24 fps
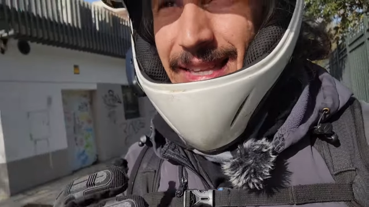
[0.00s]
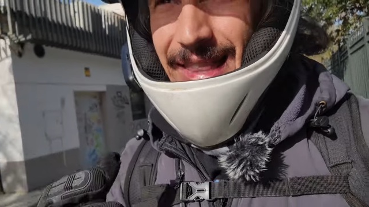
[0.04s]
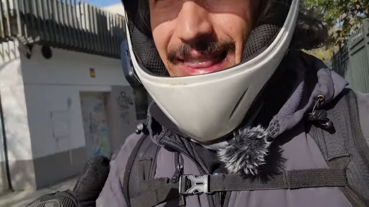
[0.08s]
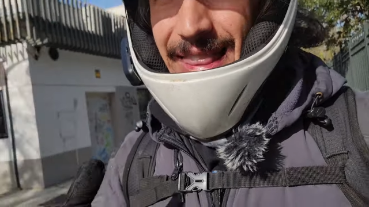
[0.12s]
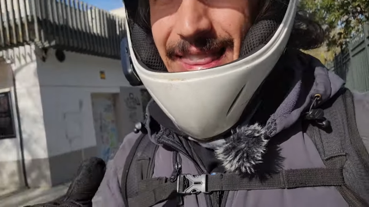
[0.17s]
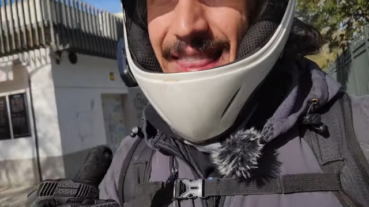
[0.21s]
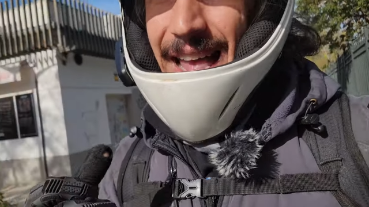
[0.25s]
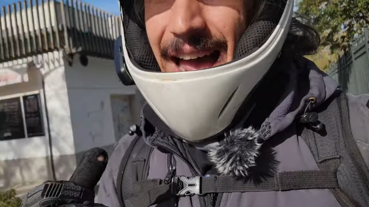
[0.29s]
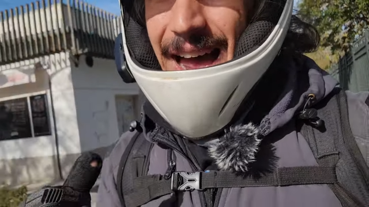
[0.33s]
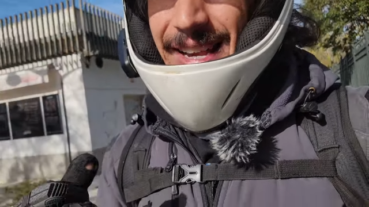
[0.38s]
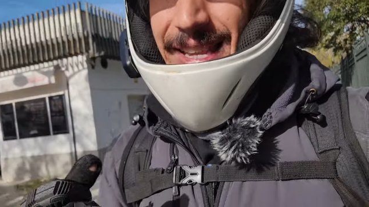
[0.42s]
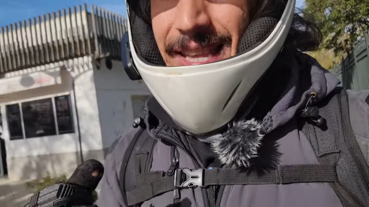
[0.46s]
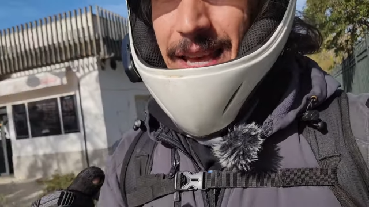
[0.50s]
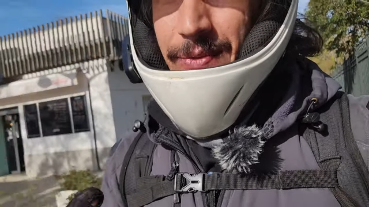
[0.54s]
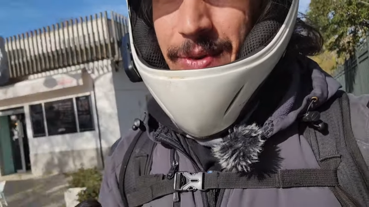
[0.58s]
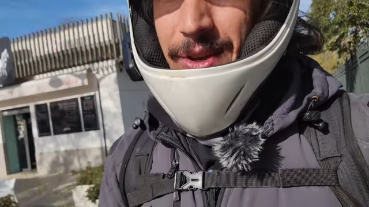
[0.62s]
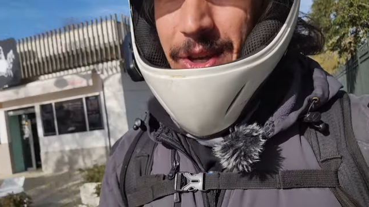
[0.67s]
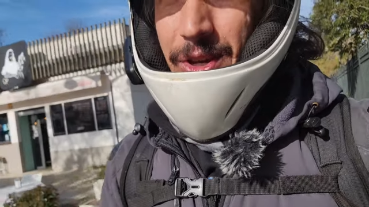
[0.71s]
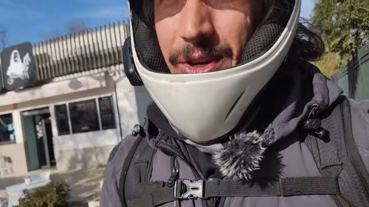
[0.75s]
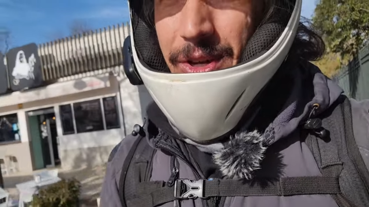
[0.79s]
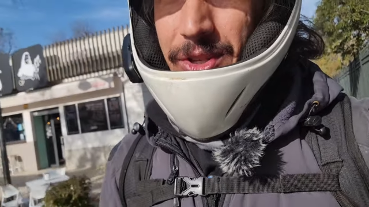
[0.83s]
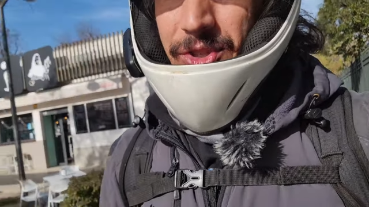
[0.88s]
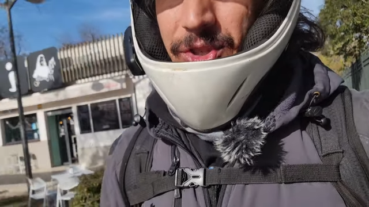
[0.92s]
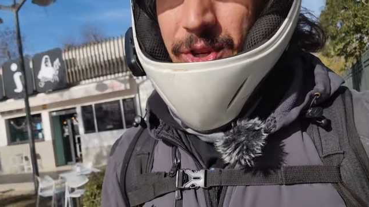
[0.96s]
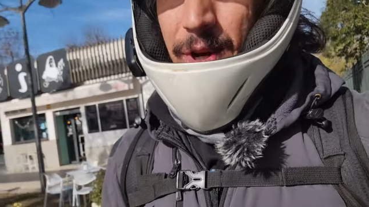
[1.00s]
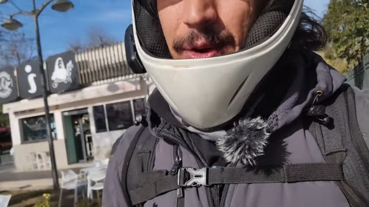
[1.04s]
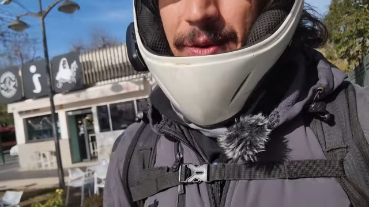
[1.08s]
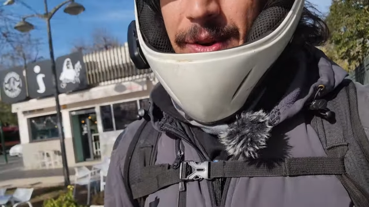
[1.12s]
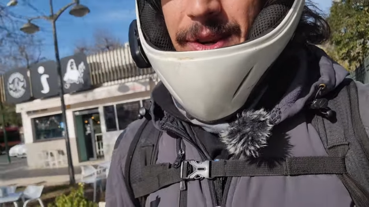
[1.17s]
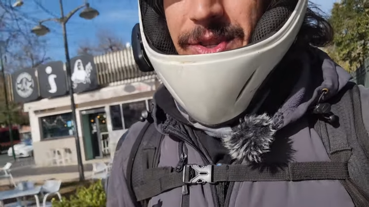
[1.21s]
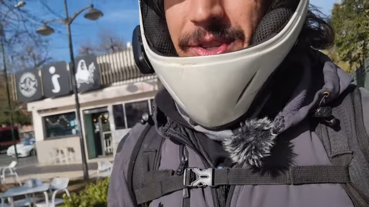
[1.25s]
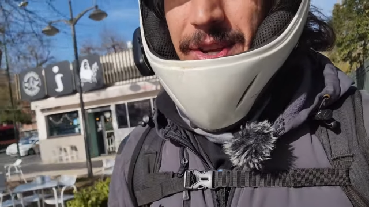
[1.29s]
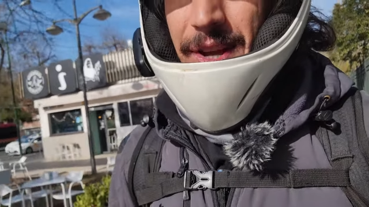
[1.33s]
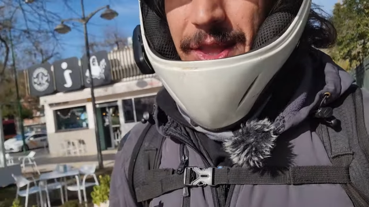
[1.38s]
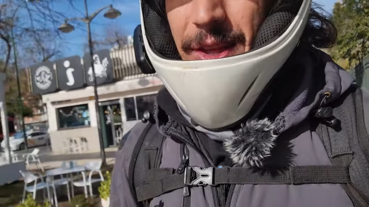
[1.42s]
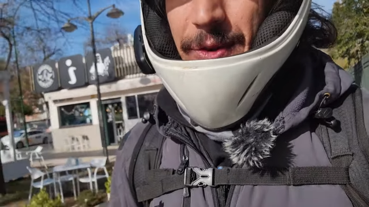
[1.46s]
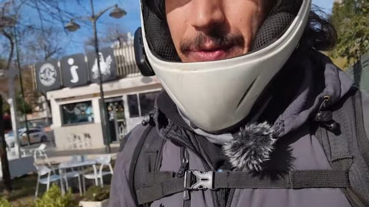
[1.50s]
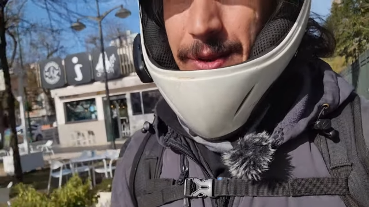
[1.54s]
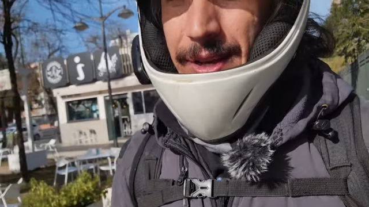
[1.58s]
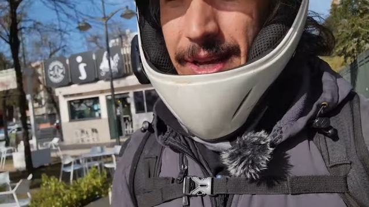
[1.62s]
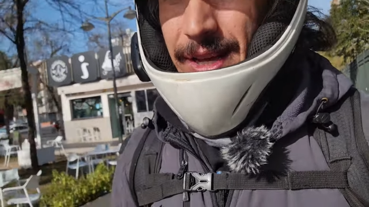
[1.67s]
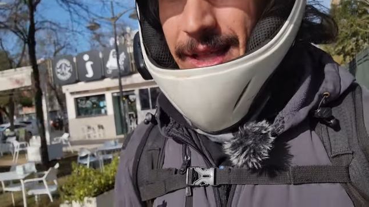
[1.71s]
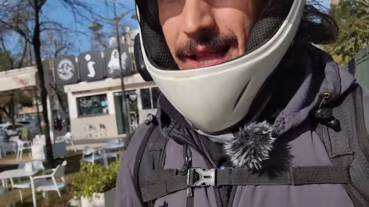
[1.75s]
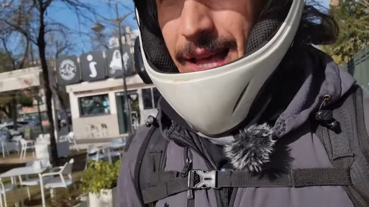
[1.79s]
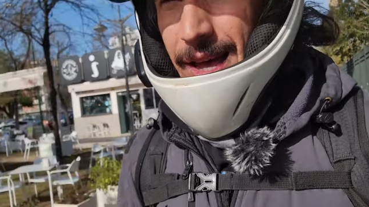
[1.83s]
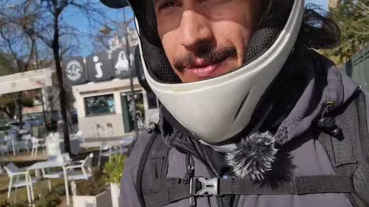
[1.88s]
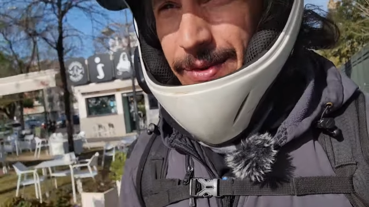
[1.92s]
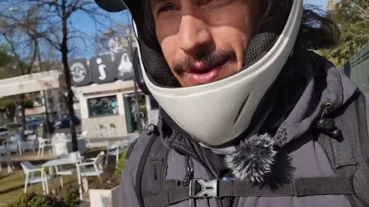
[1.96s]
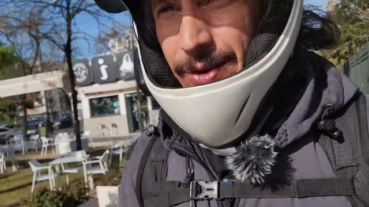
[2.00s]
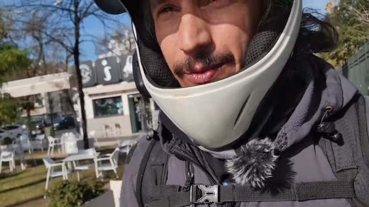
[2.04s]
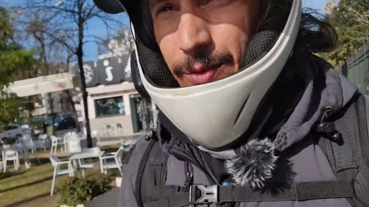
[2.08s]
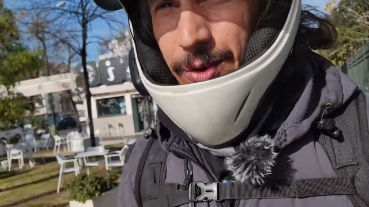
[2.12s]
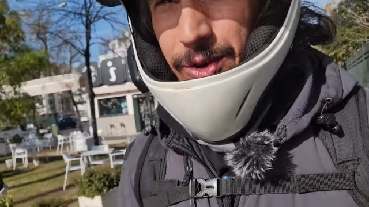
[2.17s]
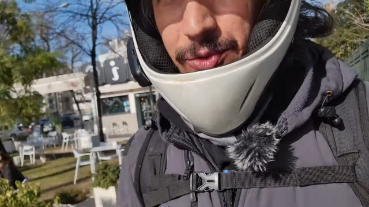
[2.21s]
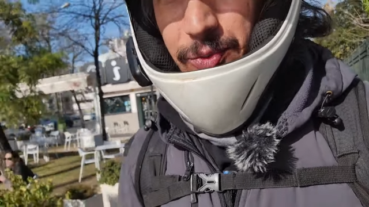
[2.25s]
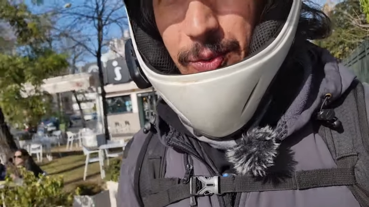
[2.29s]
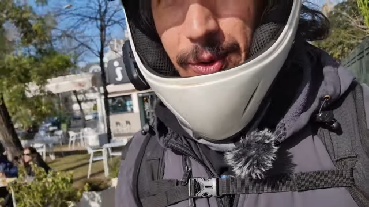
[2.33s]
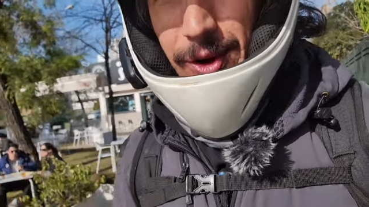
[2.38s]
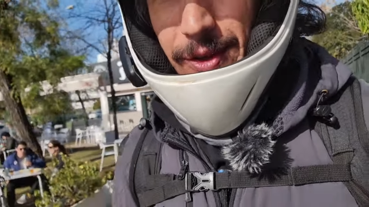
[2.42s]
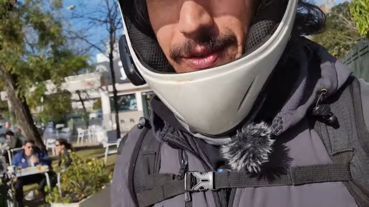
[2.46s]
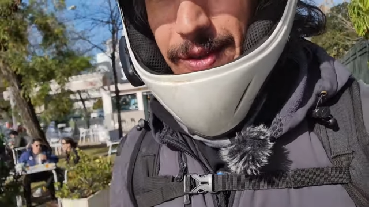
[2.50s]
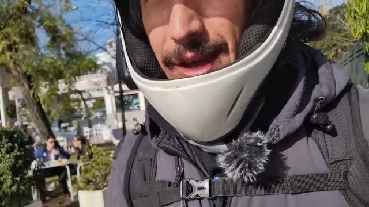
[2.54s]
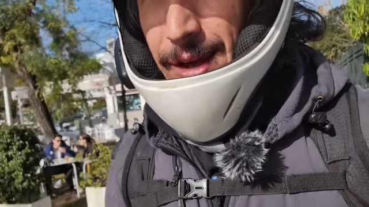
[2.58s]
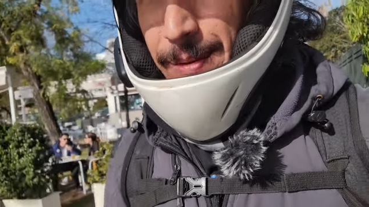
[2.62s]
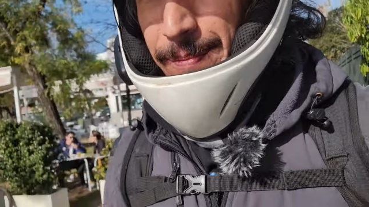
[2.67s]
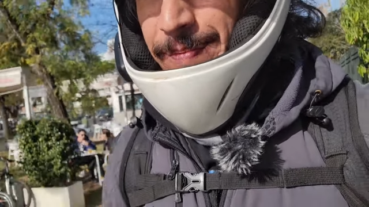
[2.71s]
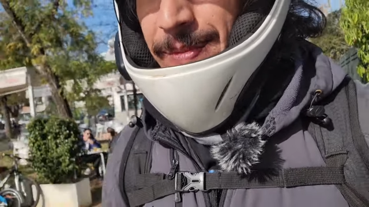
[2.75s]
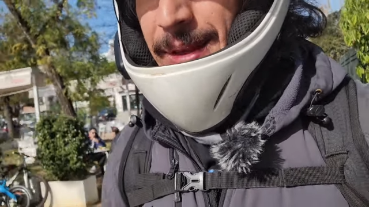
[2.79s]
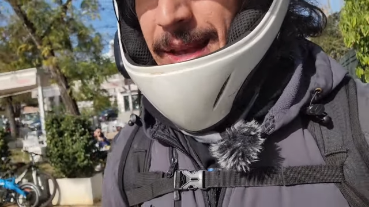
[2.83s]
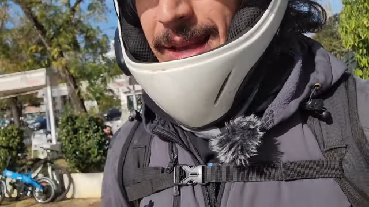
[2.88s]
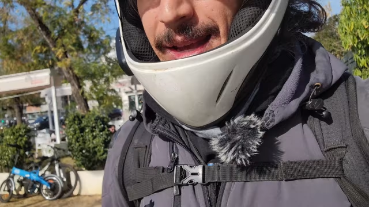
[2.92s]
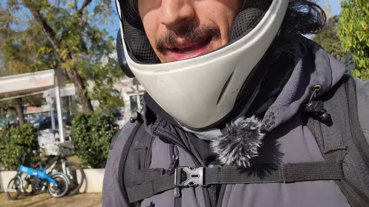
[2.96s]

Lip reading: No face is visible, so there are no lips to read.